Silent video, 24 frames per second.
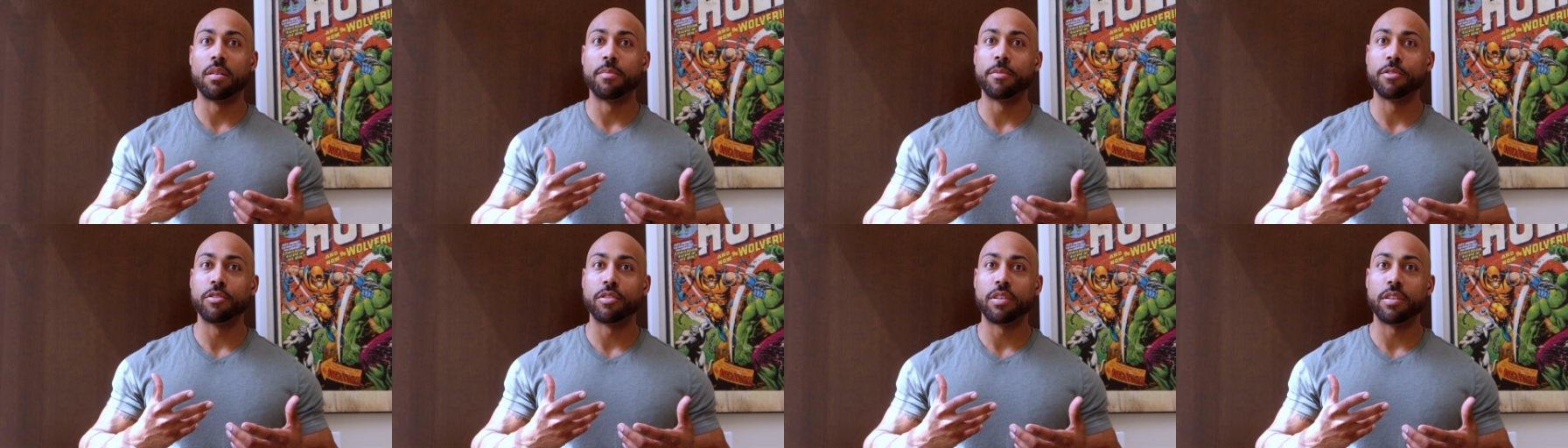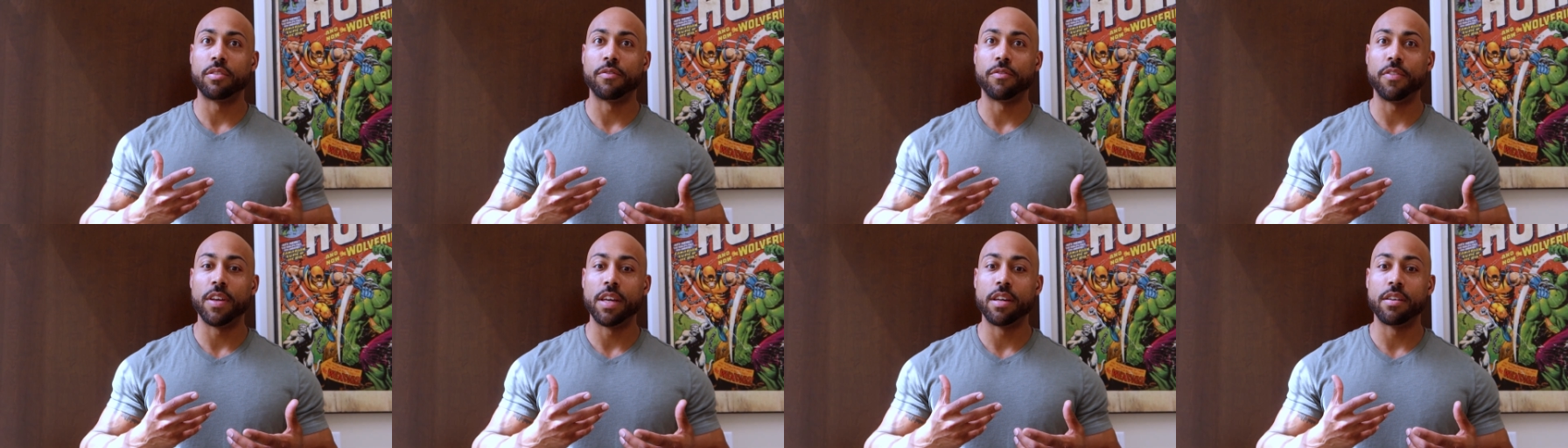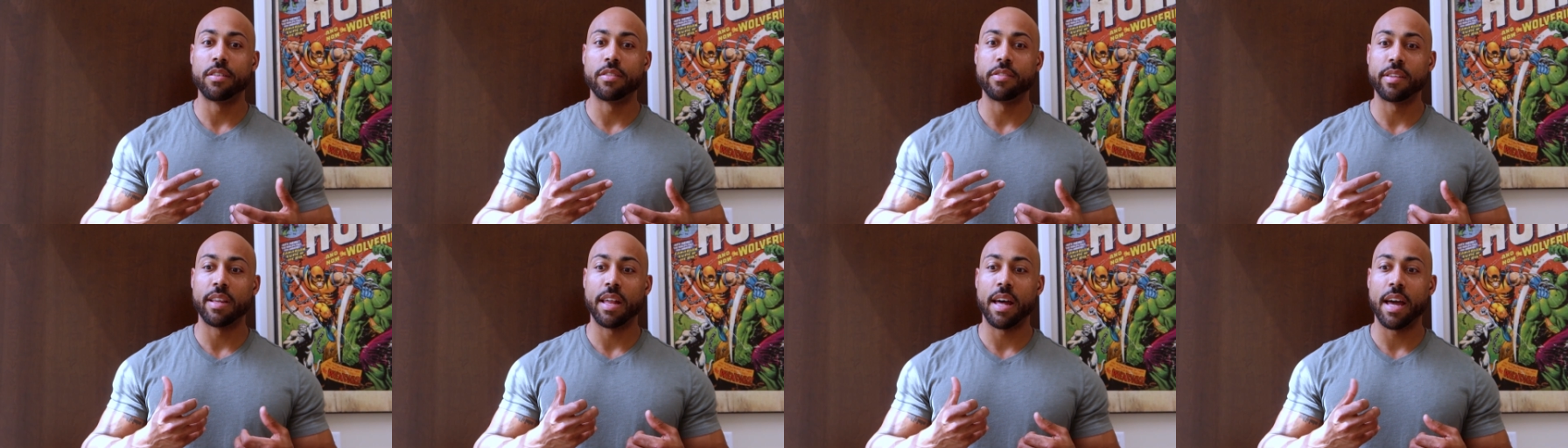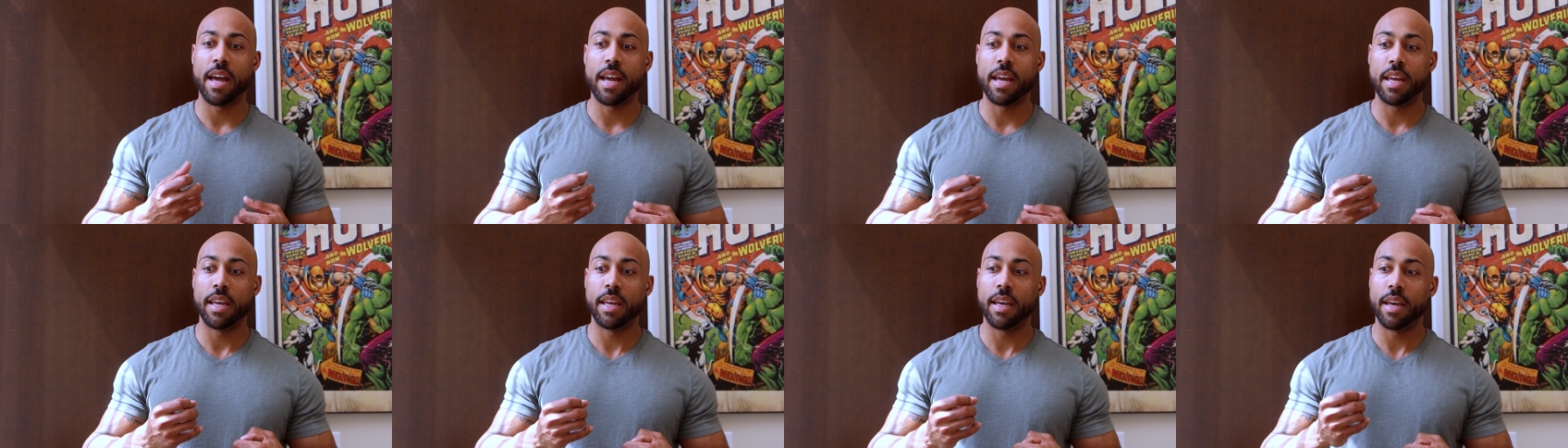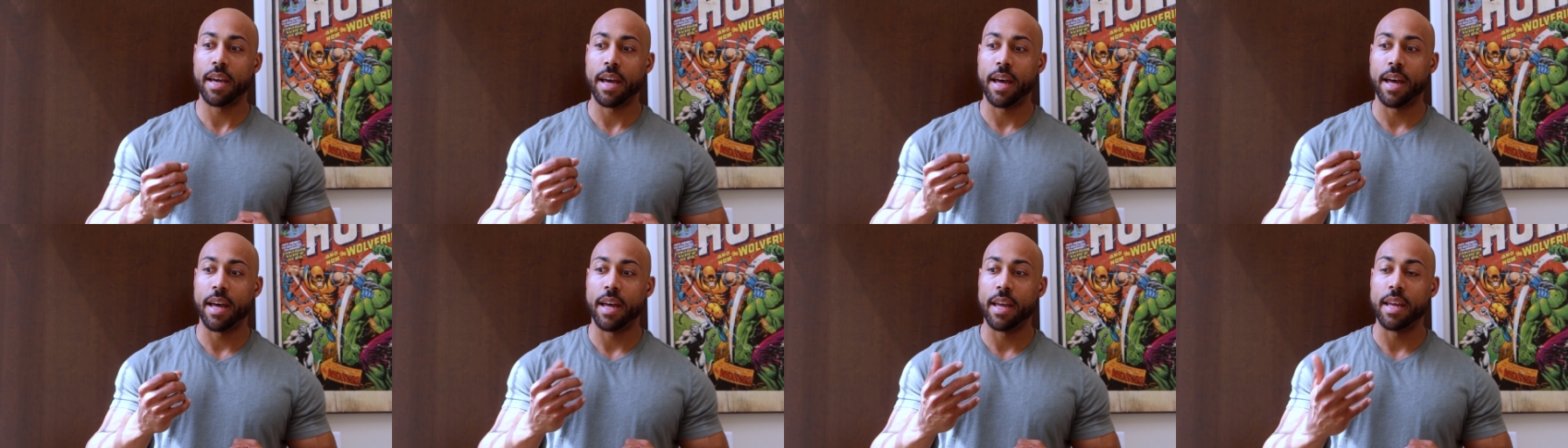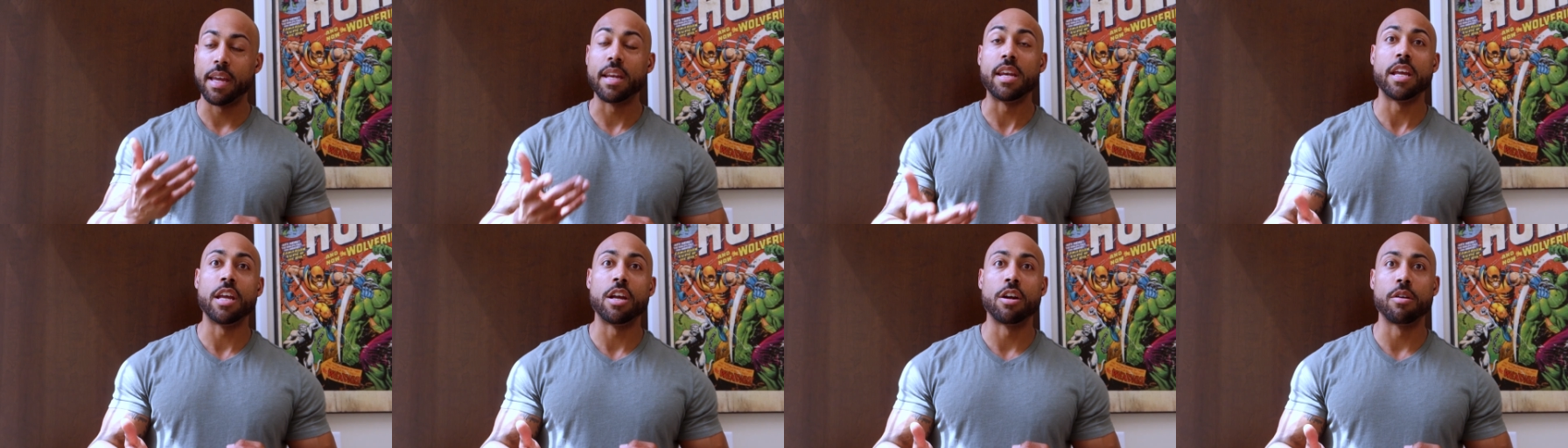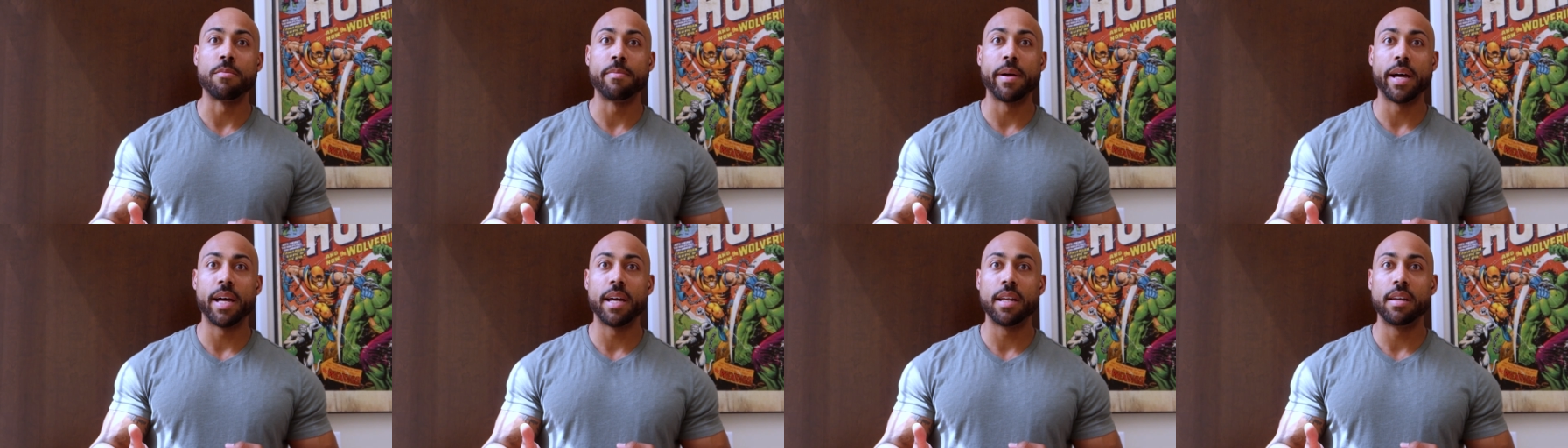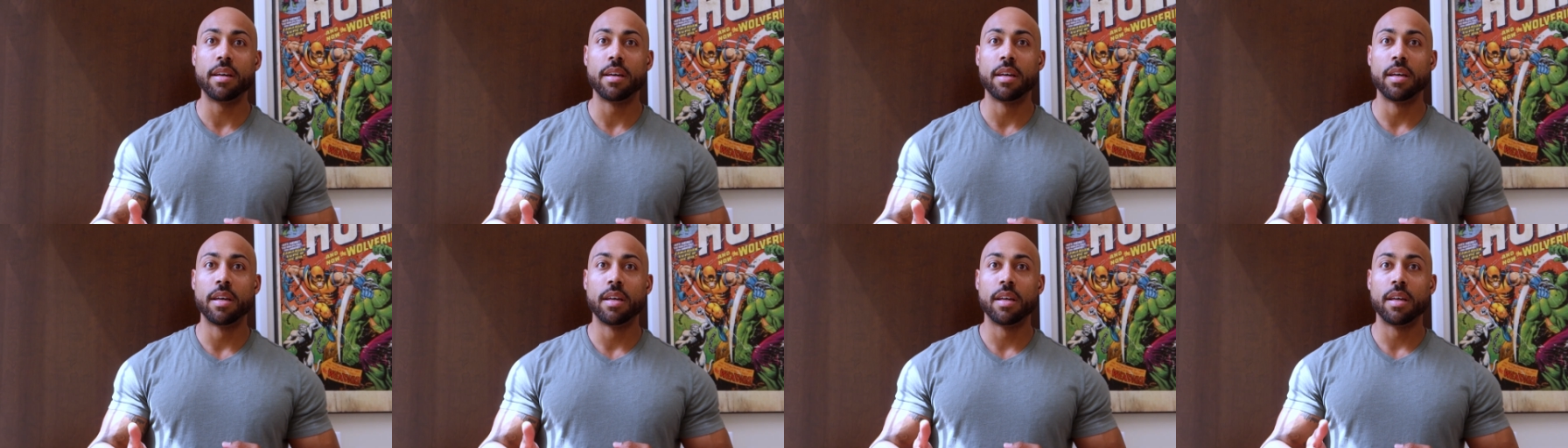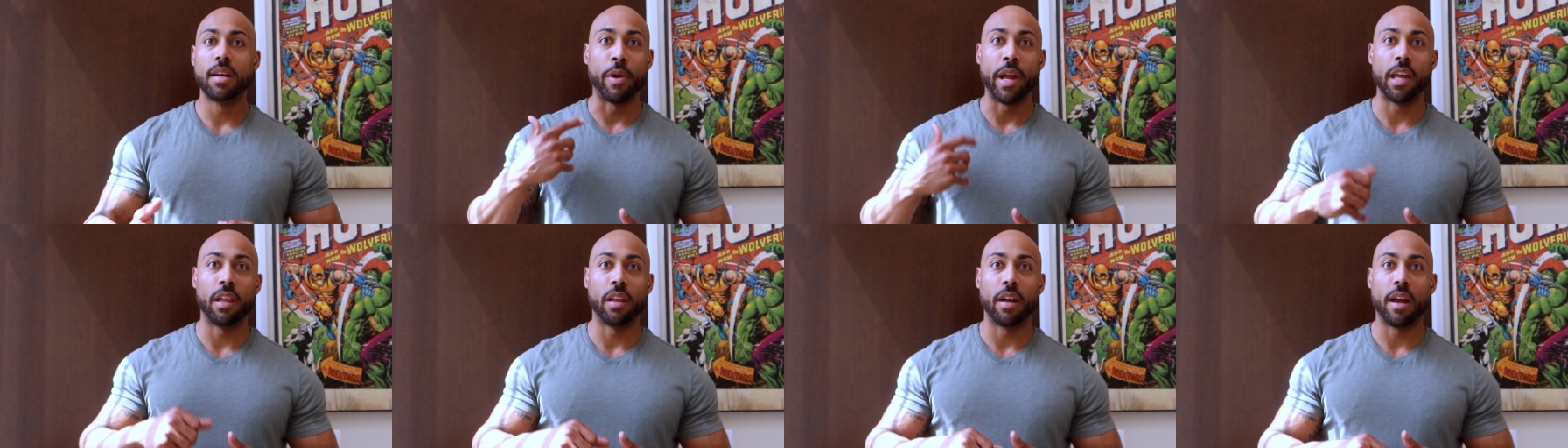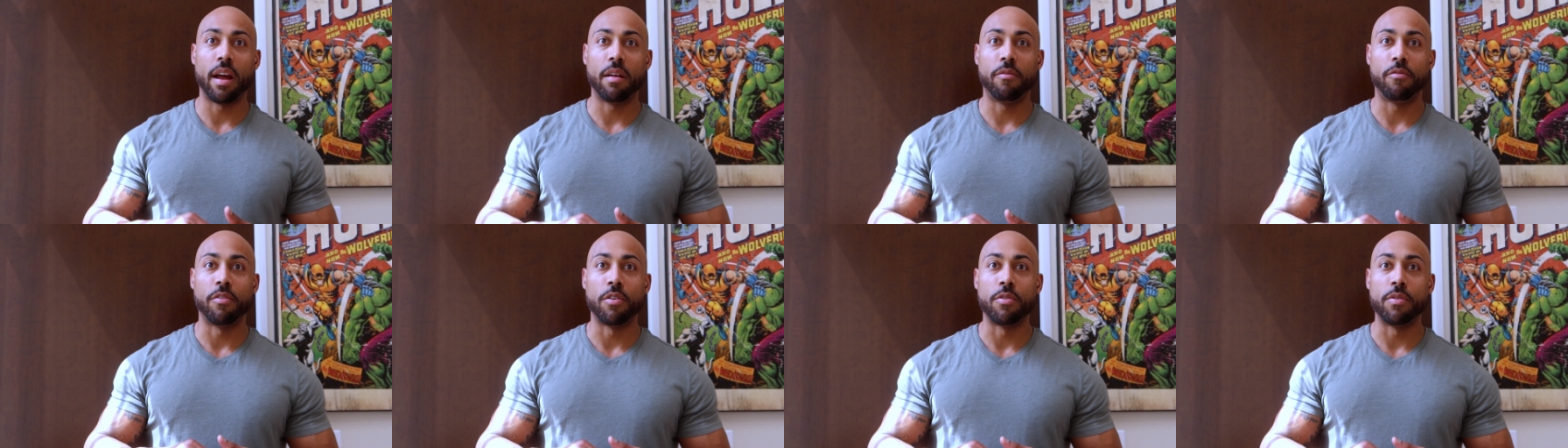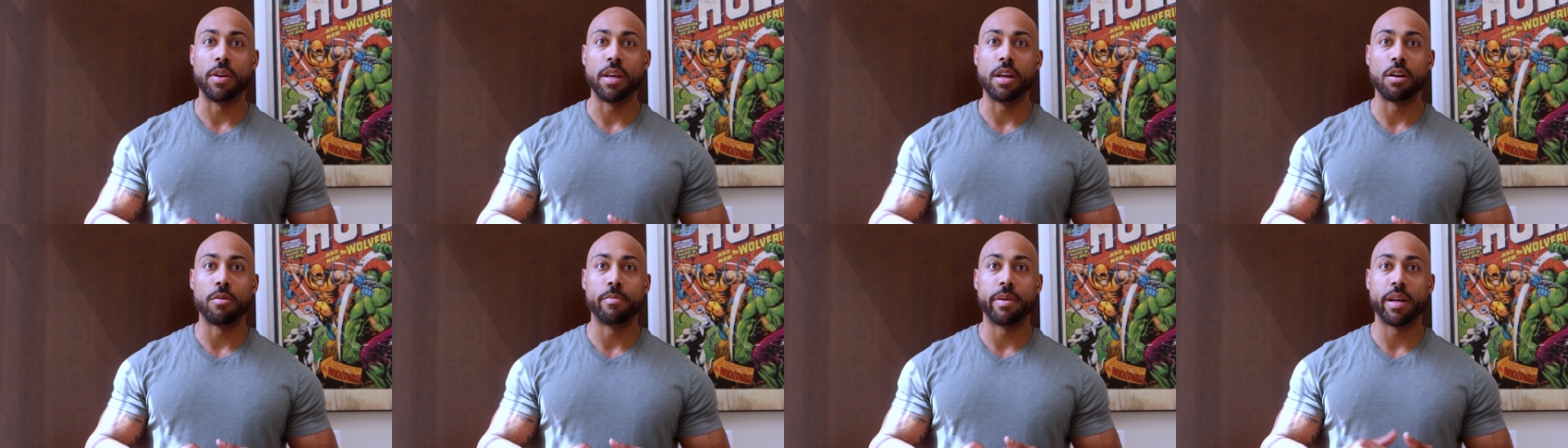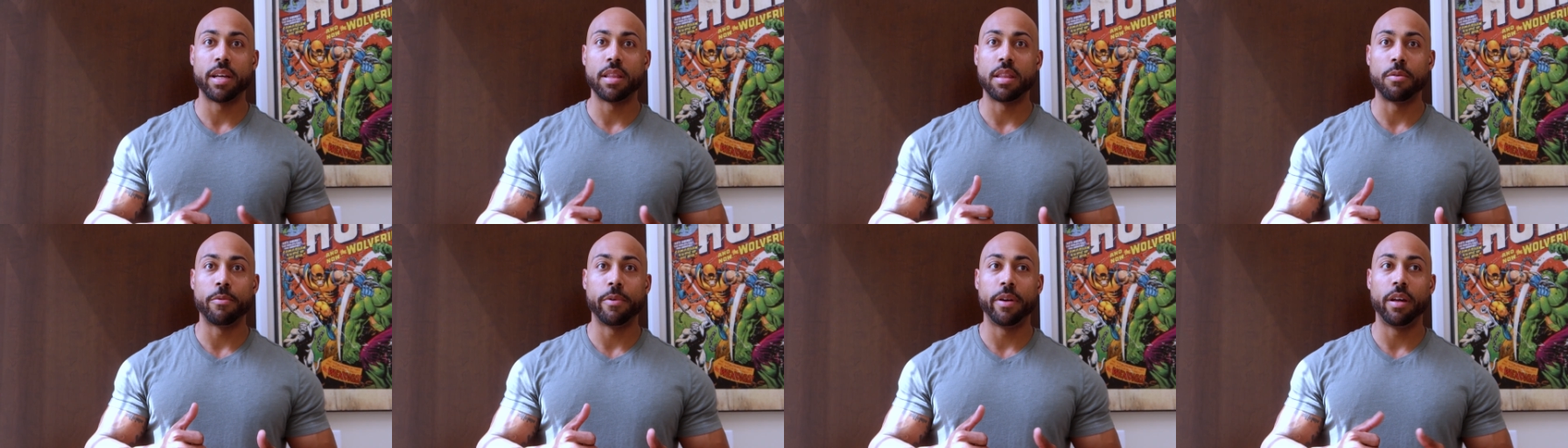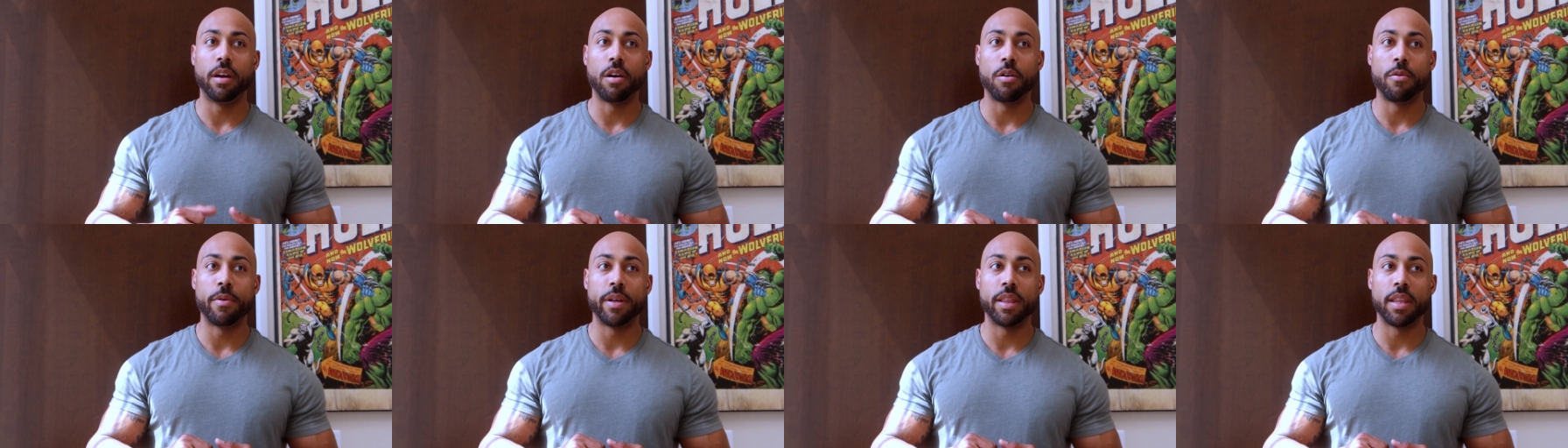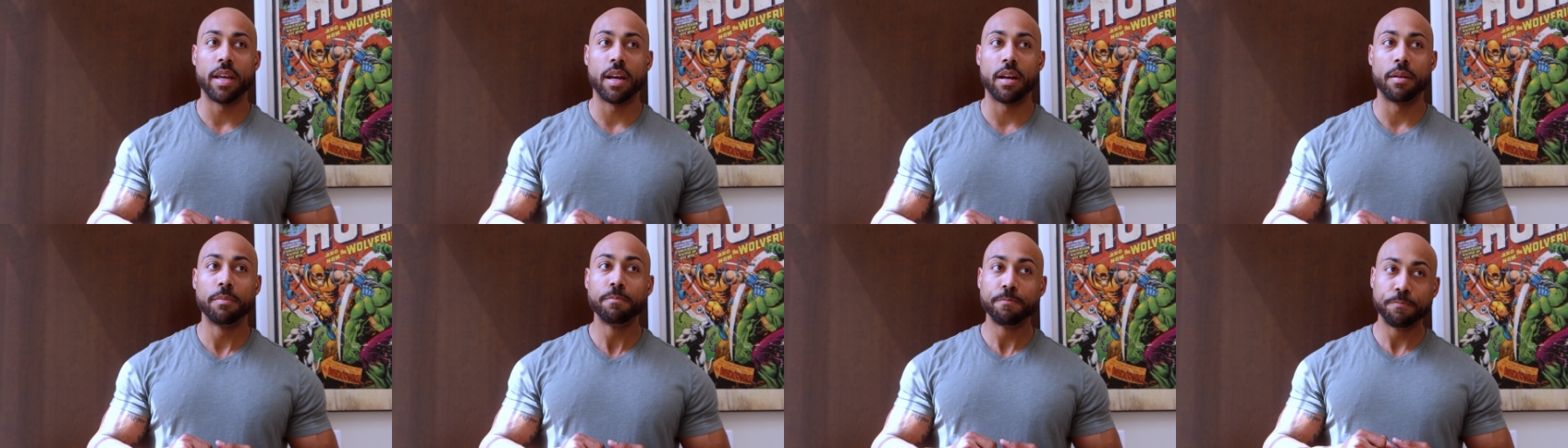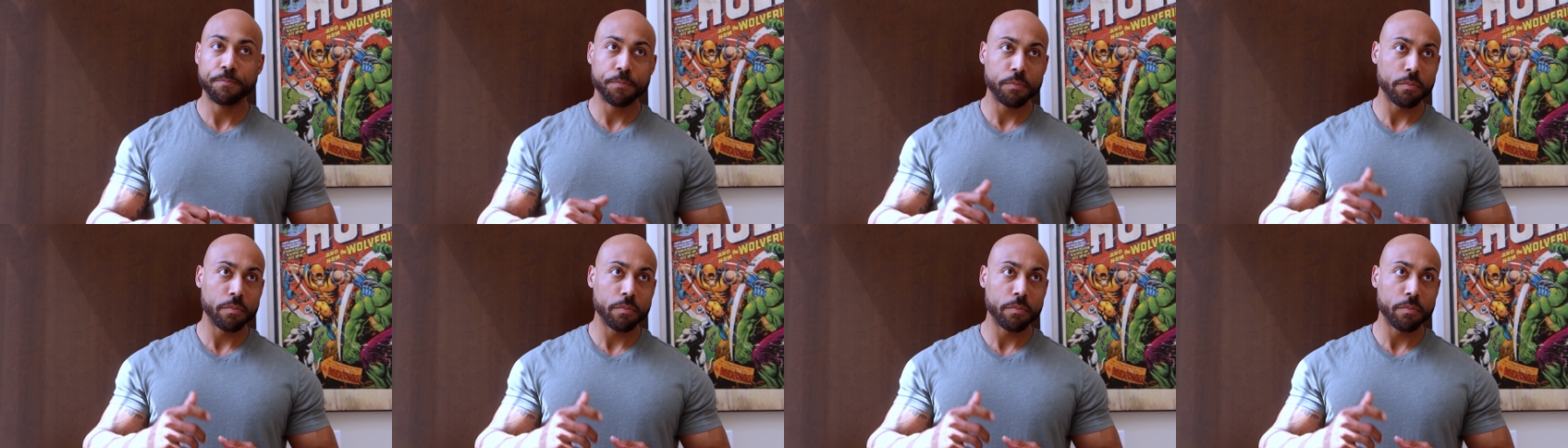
Almost just feels like an earbud, a regular headphone earbud that would go in there.